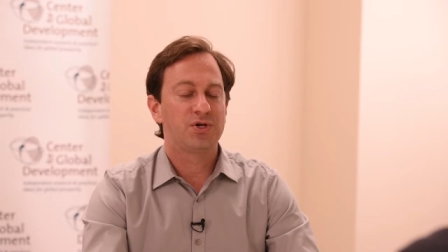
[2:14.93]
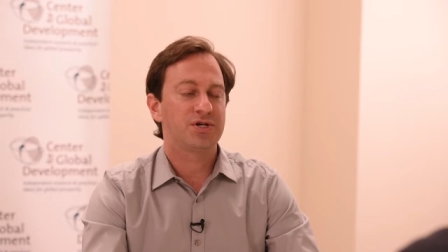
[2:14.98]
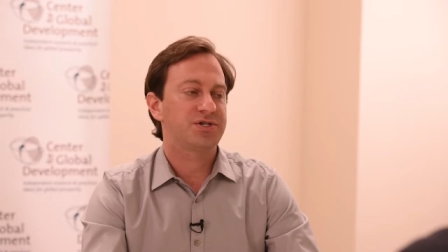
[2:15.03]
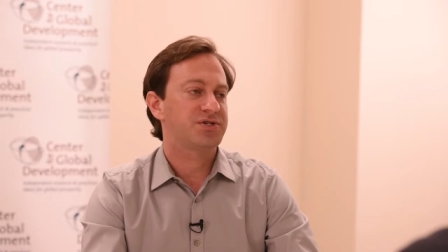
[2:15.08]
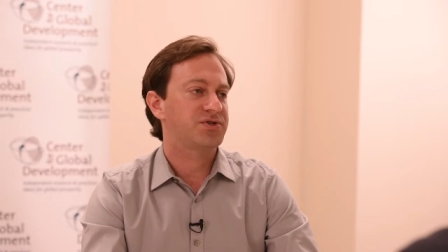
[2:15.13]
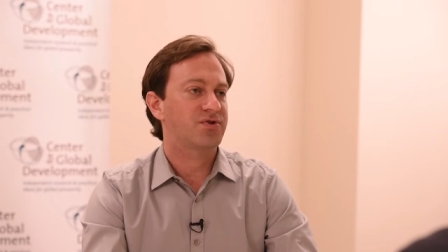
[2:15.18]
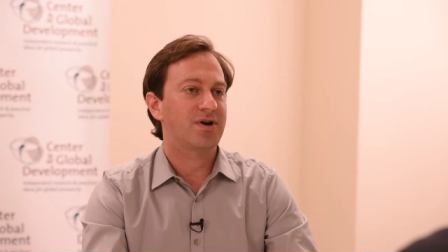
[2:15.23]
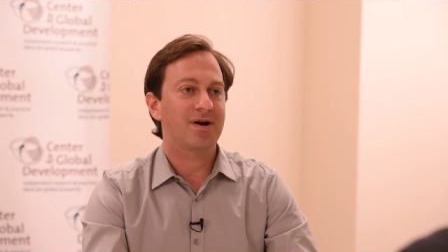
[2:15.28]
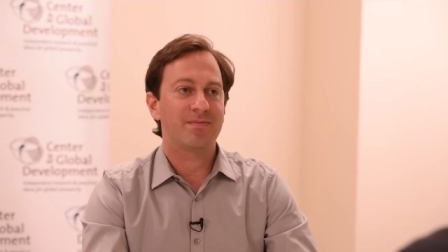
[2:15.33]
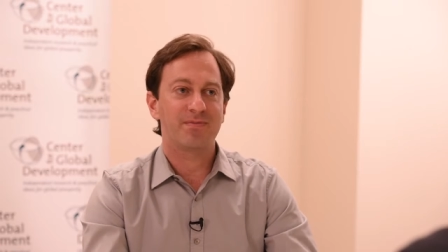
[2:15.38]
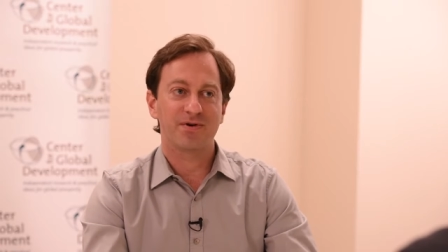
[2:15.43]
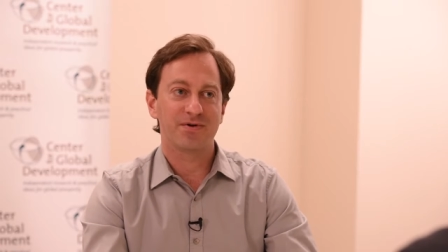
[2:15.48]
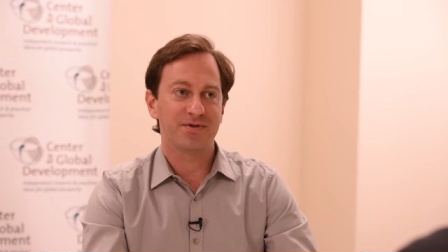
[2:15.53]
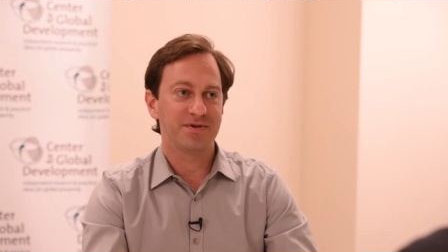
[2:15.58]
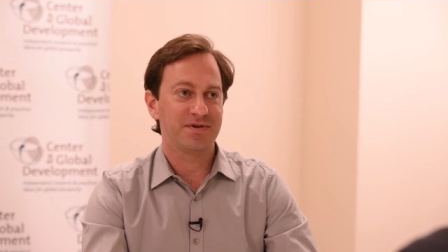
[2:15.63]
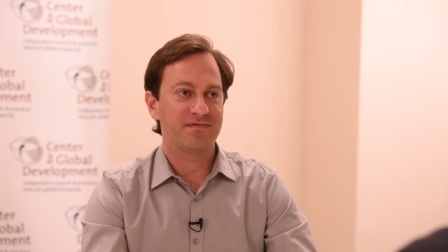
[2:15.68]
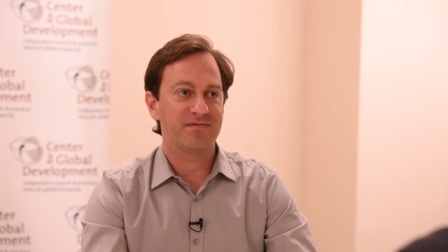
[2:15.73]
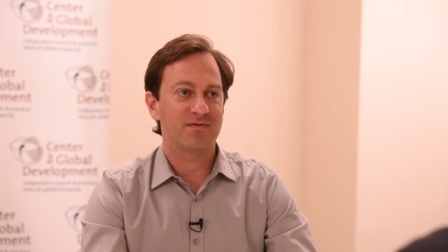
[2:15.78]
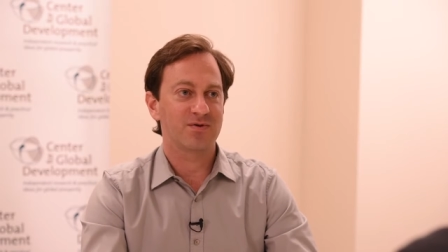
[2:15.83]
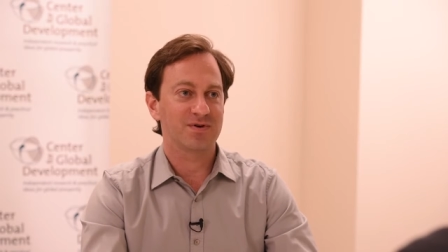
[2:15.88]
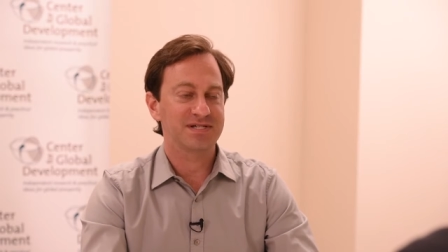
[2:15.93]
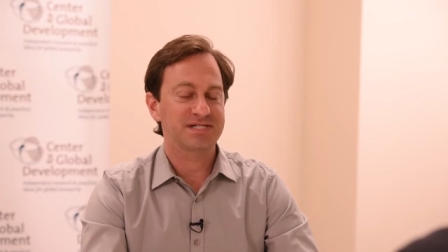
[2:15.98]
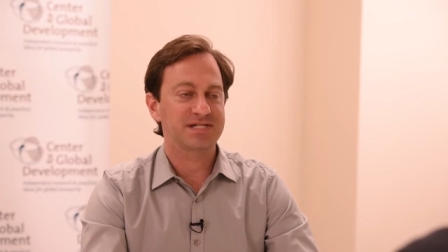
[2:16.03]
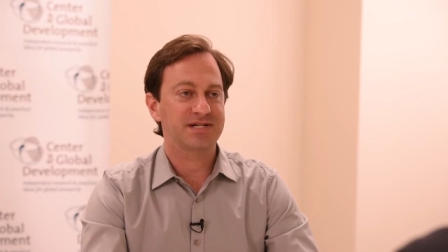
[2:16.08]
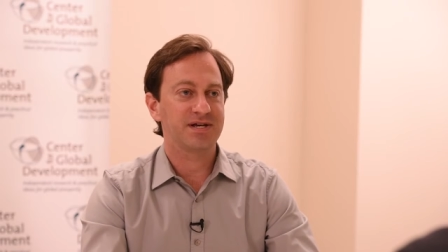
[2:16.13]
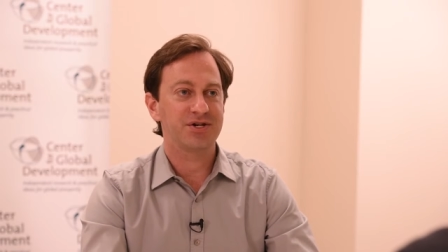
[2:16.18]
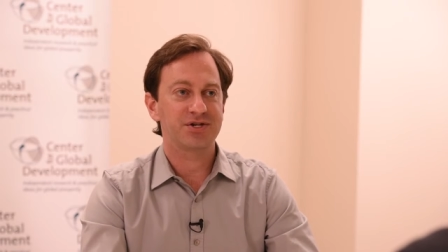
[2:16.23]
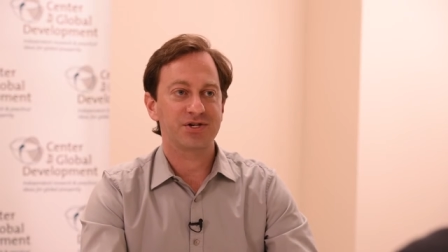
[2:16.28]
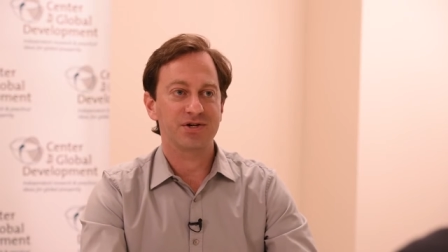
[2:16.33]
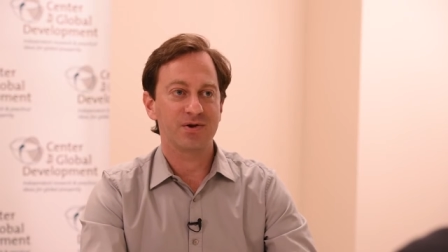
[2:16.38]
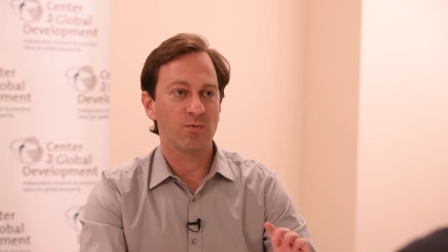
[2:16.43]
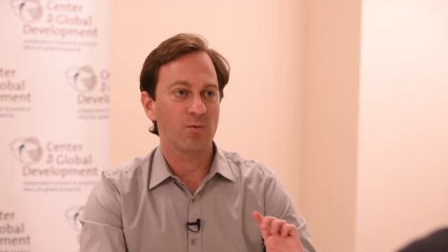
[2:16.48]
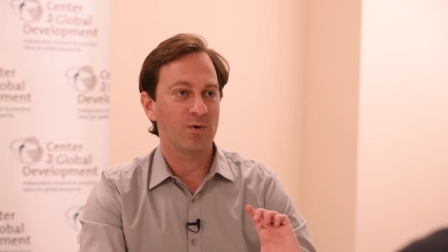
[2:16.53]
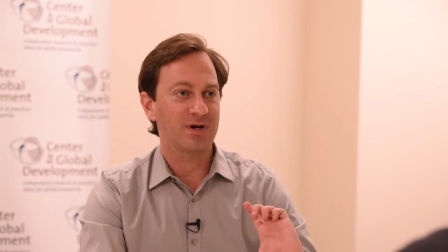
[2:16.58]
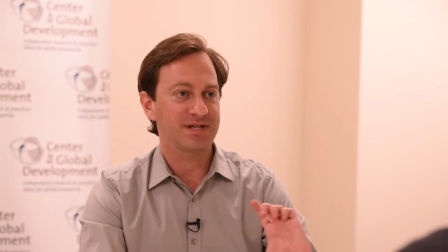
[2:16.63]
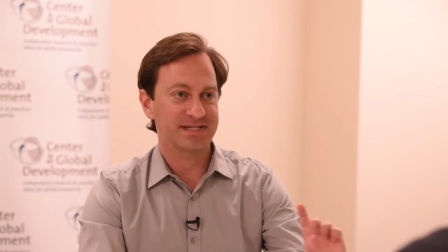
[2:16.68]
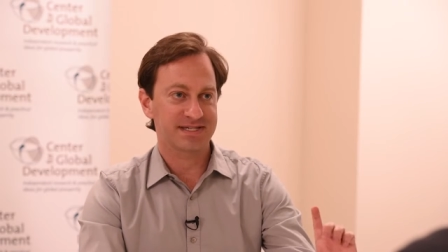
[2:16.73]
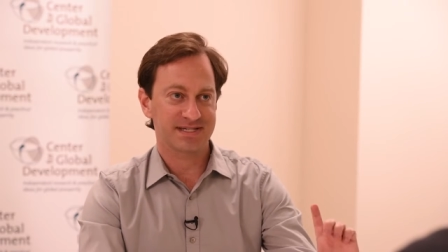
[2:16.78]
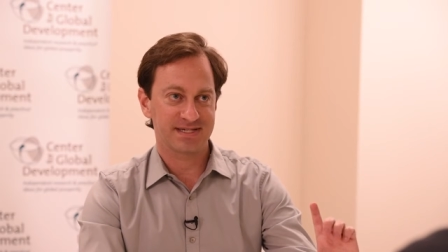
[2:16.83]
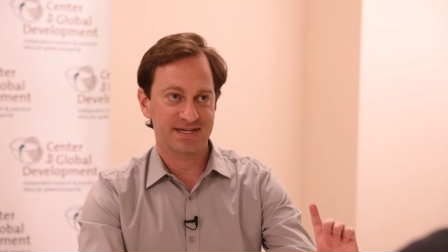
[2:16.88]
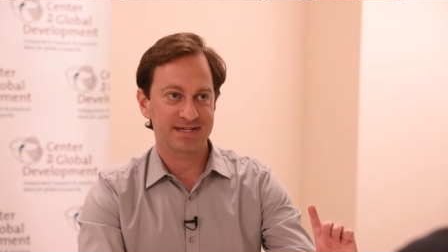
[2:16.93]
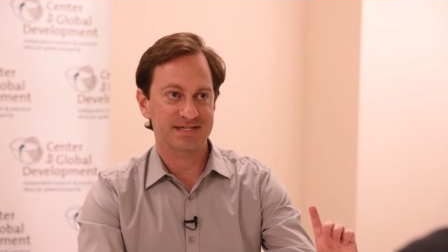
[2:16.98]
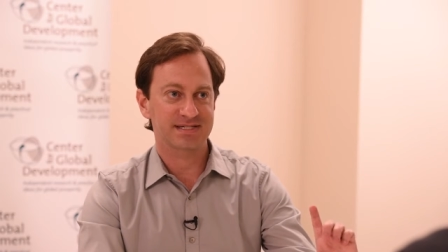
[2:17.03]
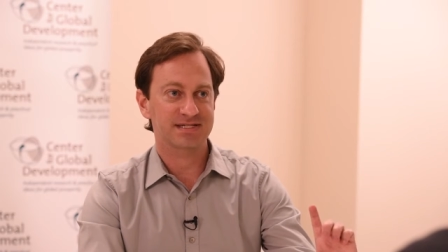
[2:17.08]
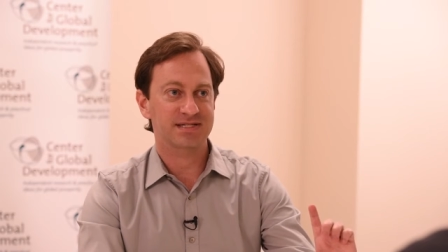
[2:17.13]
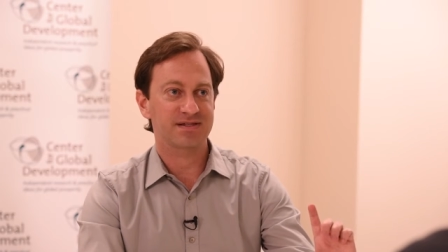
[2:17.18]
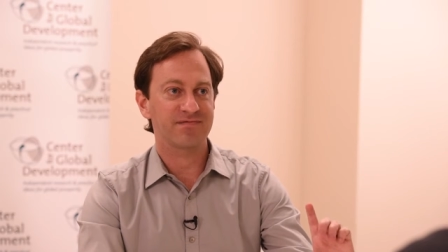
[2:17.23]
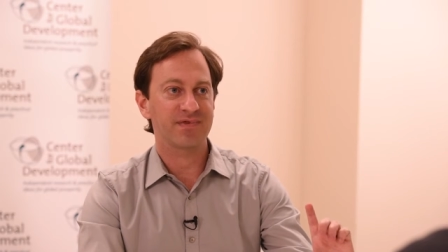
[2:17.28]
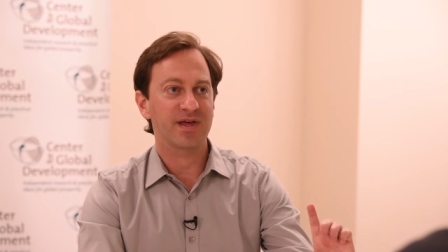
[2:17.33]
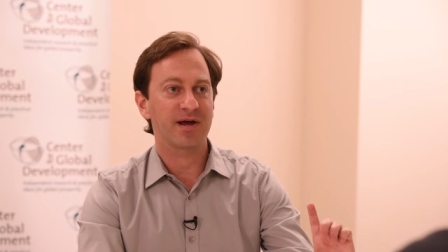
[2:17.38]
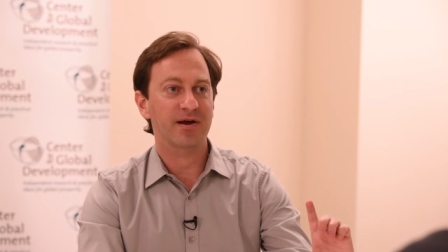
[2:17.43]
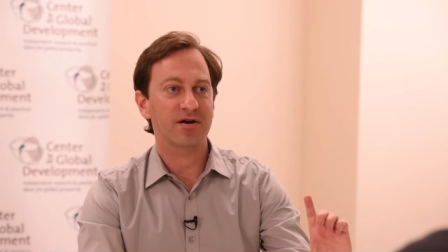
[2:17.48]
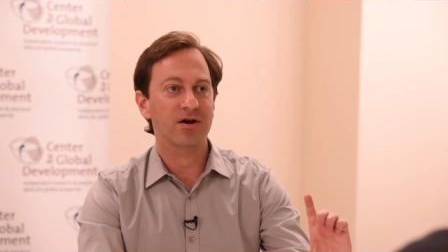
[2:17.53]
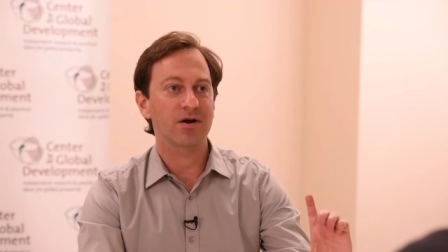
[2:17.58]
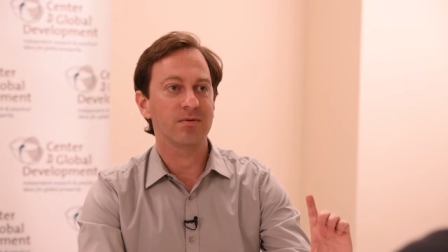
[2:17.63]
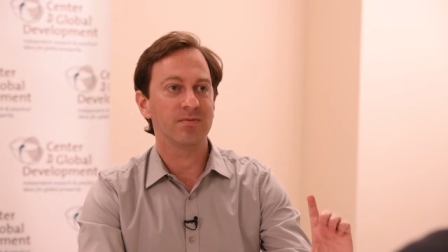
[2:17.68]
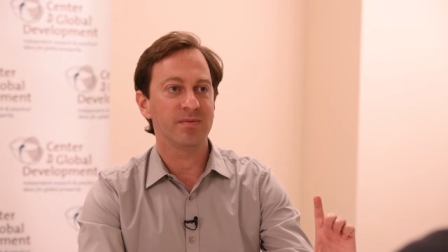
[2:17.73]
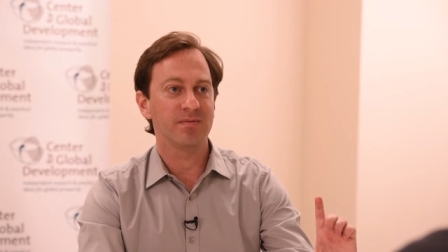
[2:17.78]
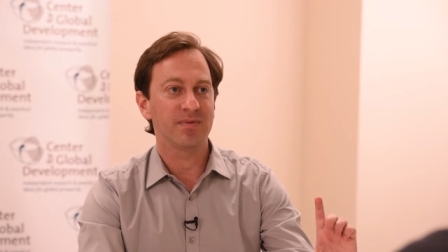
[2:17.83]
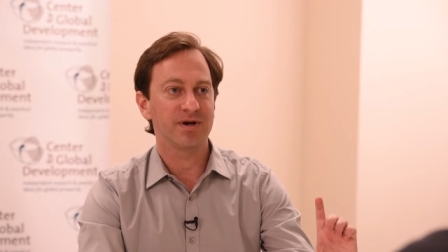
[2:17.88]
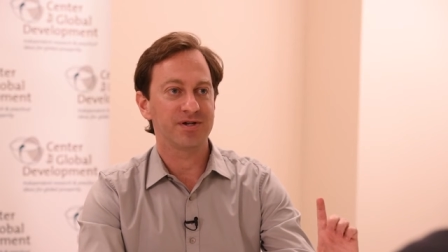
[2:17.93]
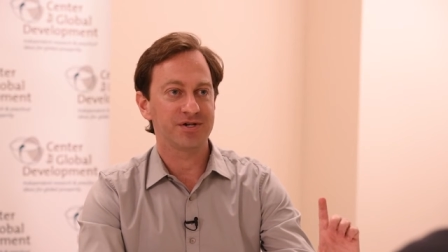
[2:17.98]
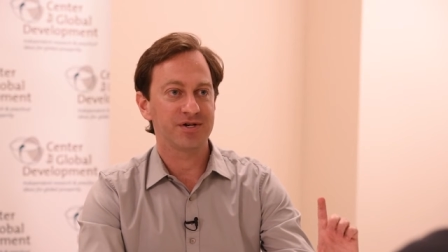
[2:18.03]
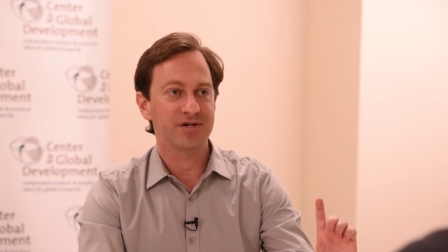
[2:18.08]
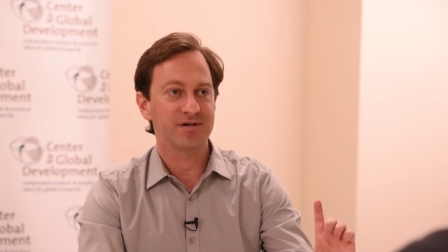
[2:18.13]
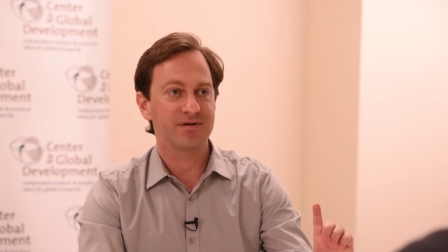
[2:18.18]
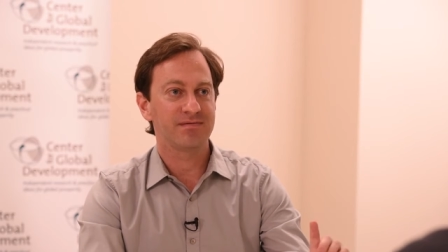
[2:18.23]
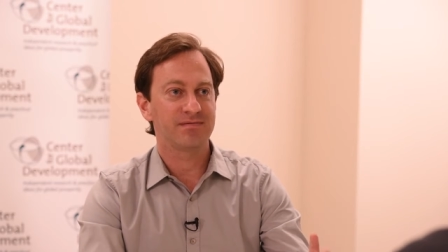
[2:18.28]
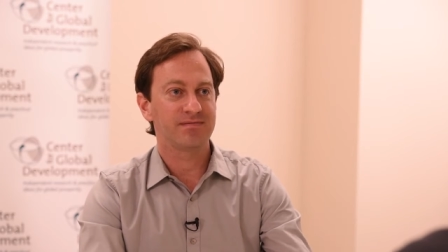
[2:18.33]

Just tropical deforestation, one sixth of that carbon budget.